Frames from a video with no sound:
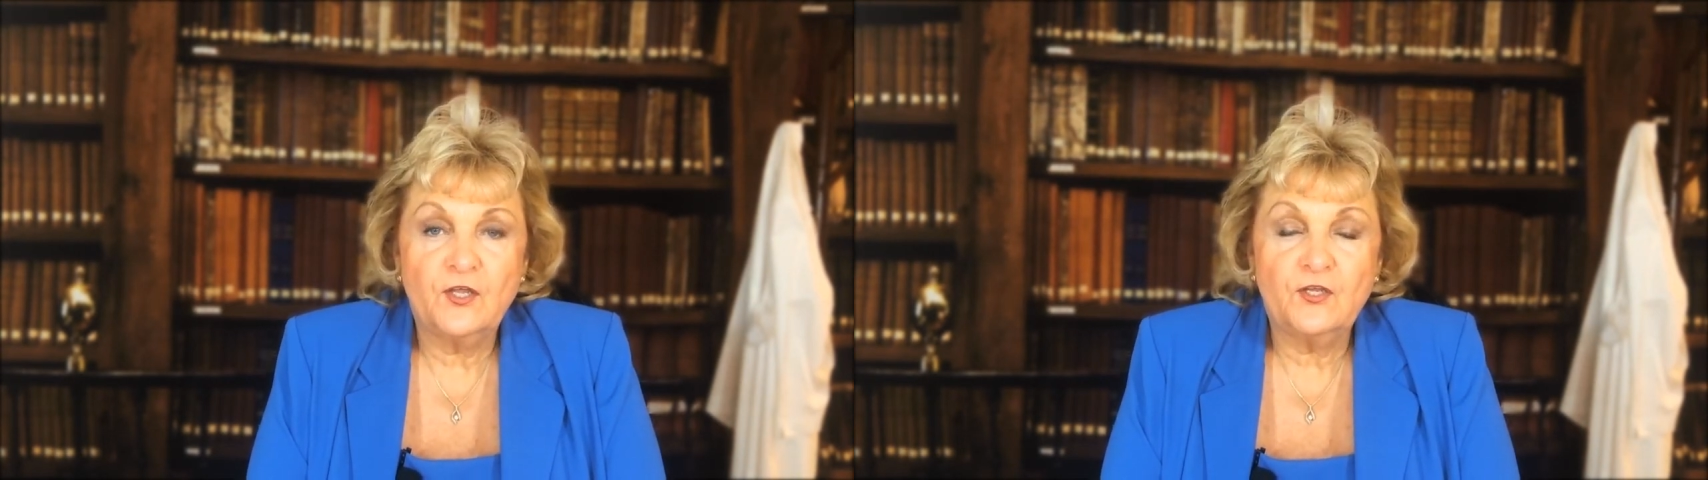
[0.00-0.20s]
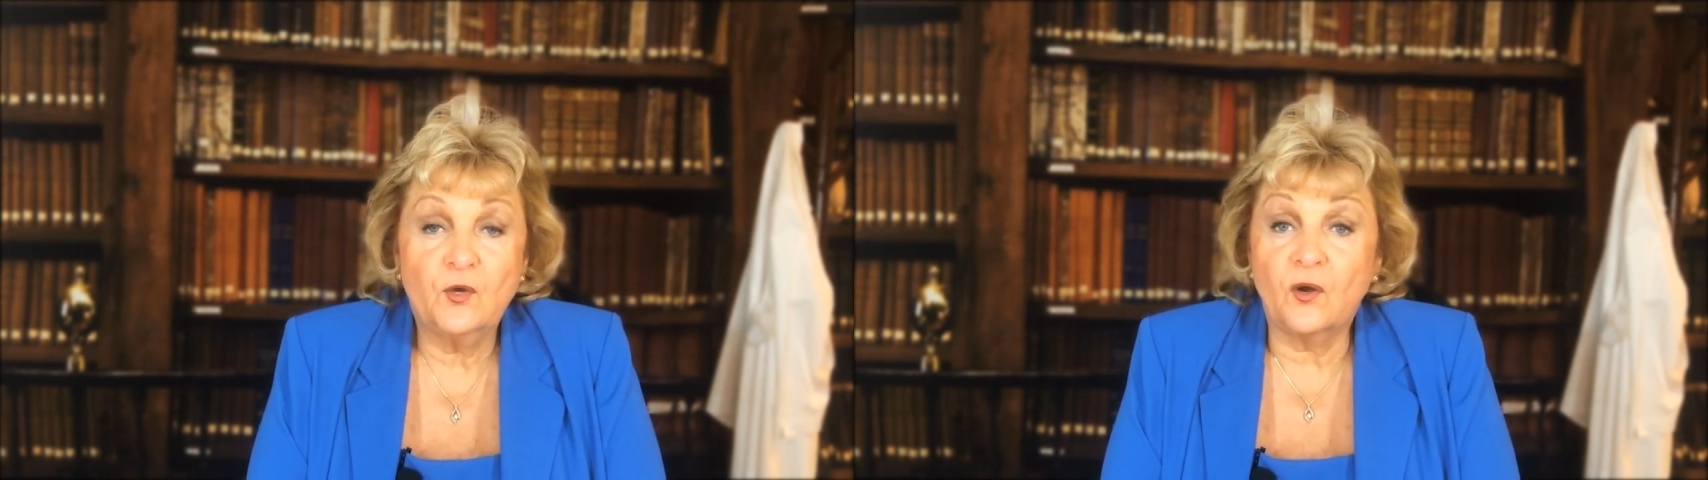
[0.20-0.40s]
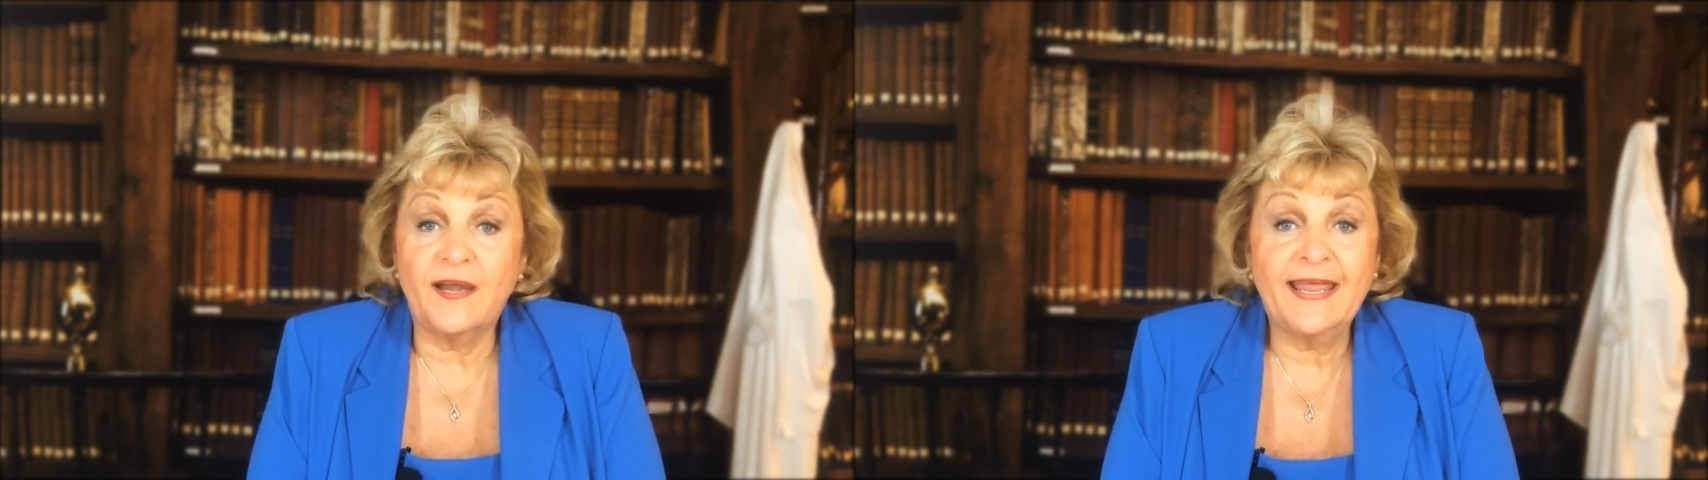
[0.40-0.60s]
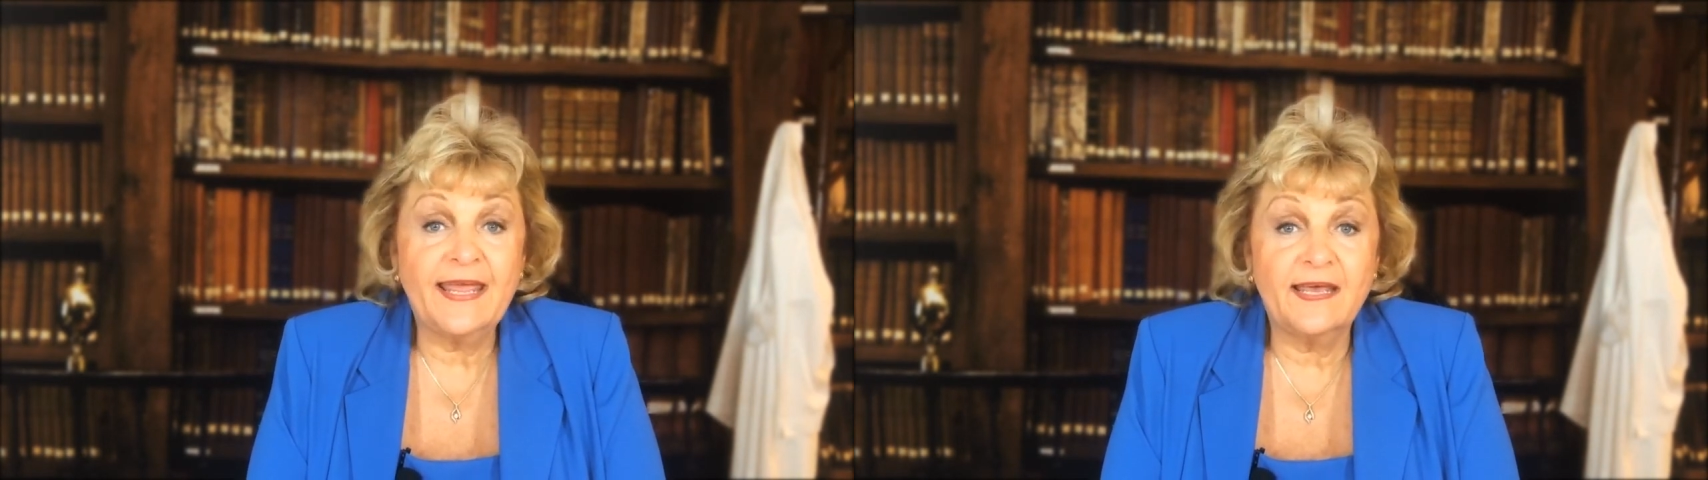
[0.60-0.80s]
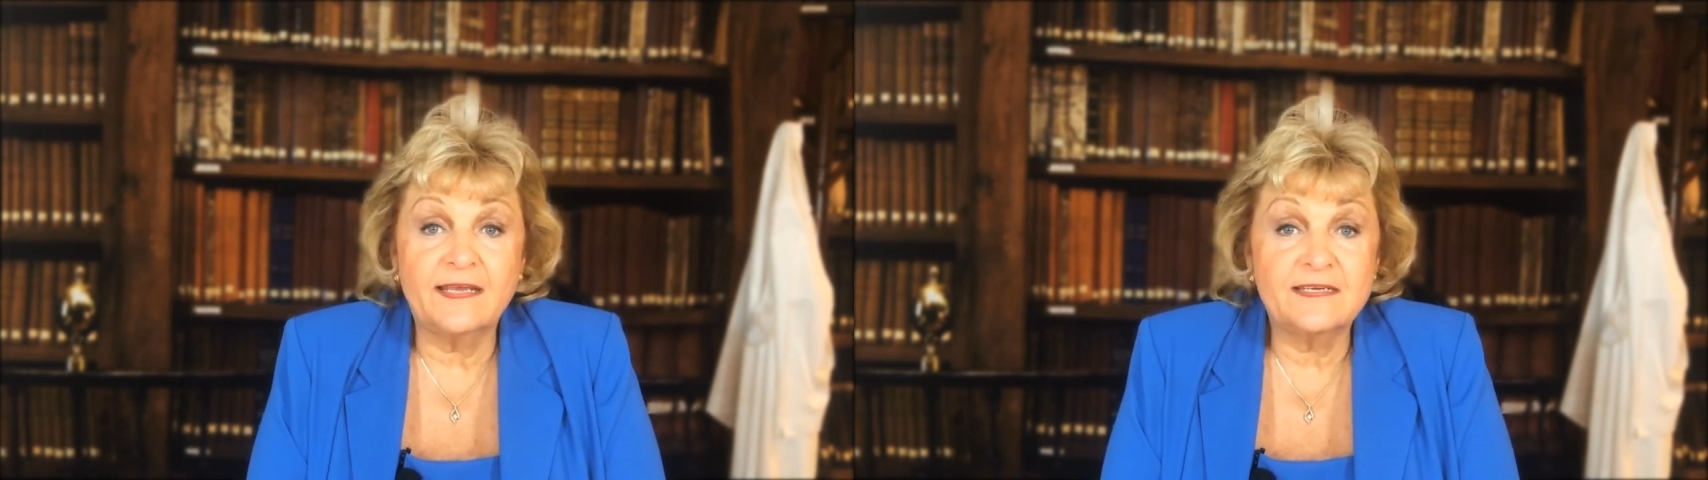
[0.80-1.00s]
your
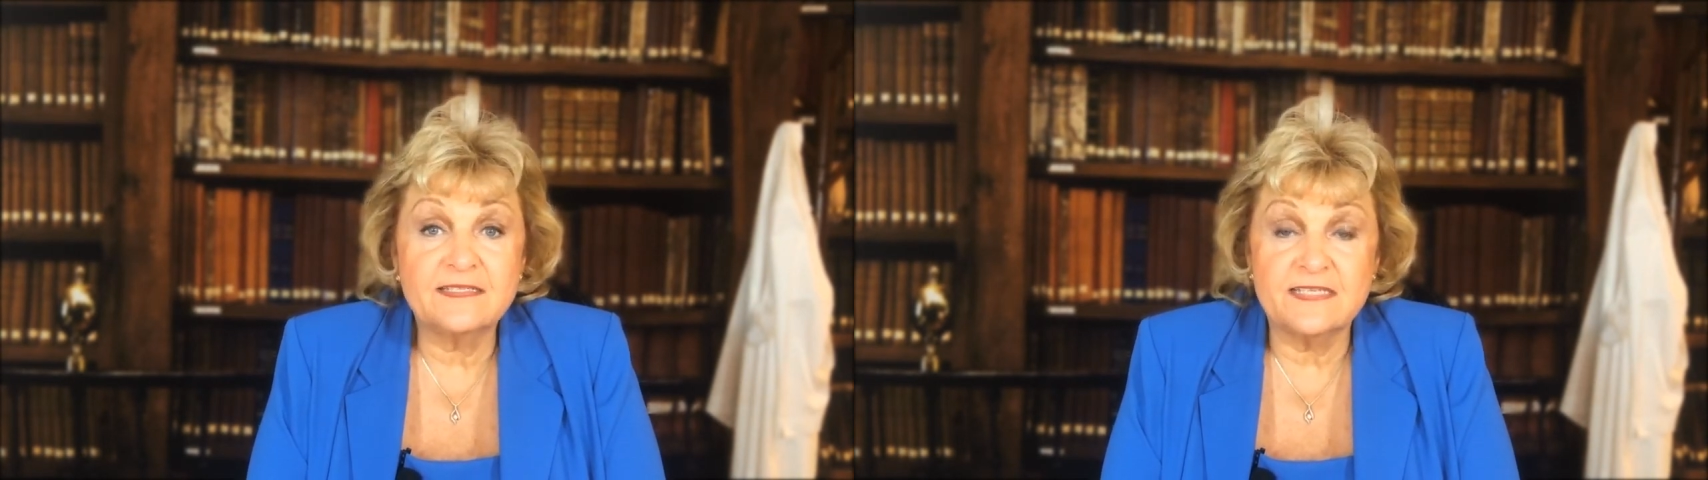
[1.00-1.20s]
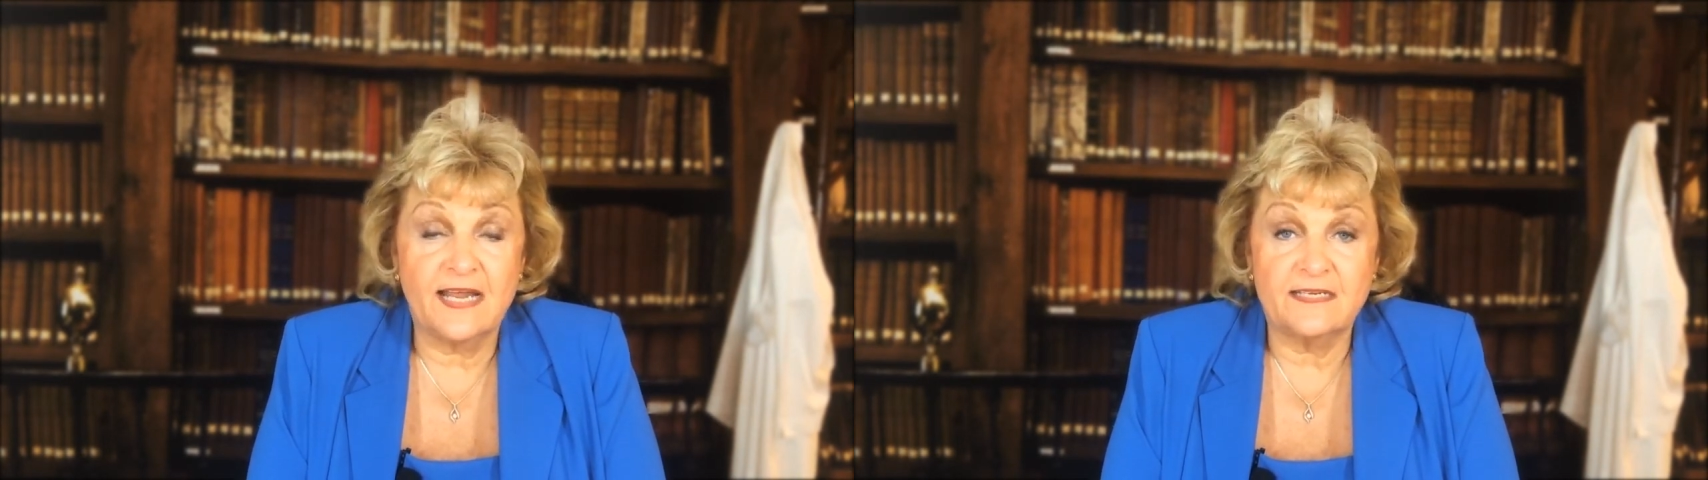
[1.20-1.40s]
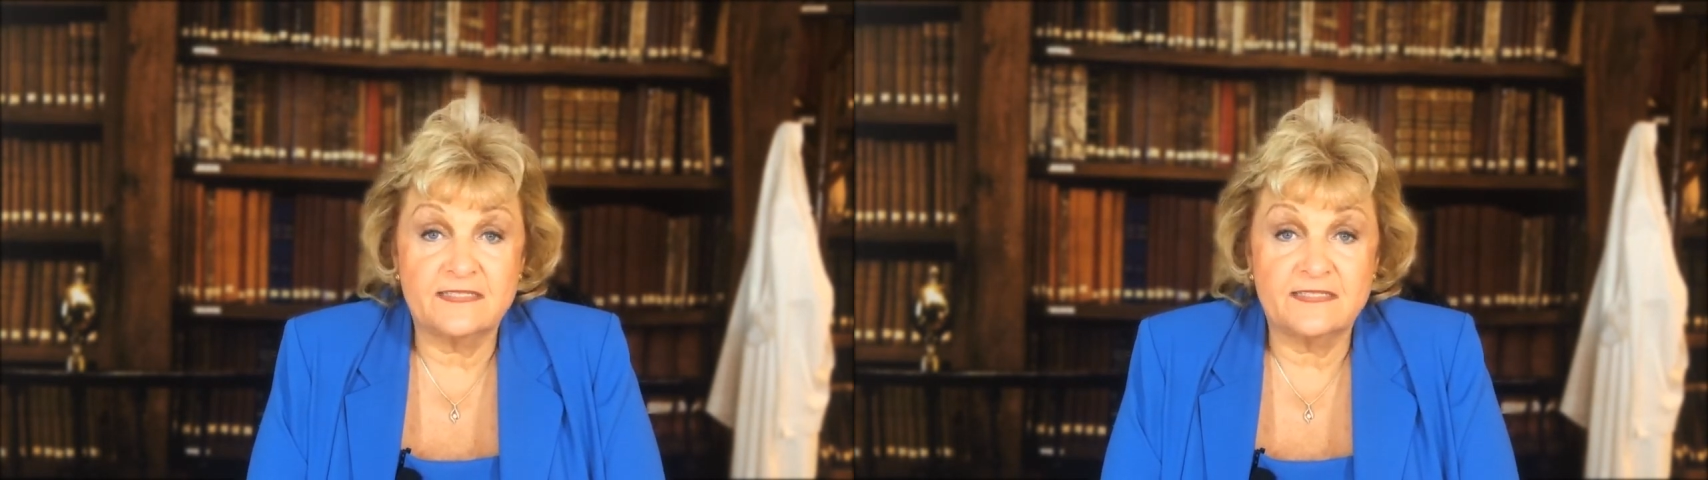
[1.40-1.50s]
hand is not